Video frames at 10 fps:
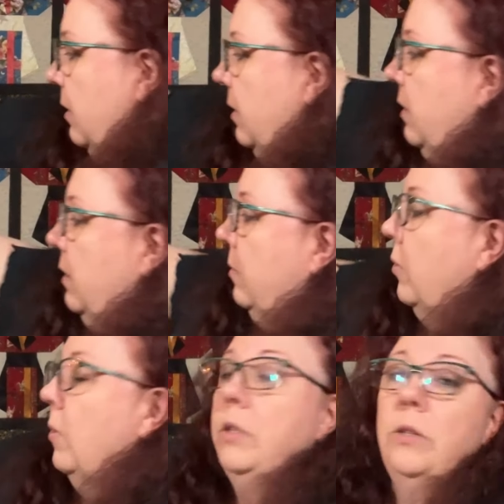I'm
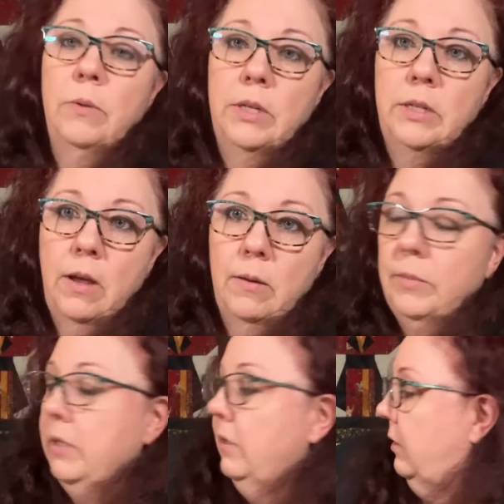going to
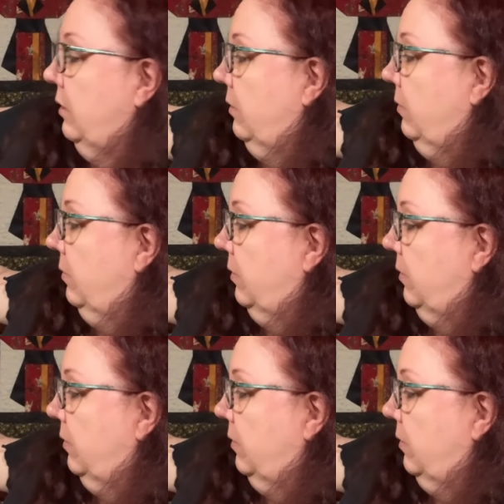attempt to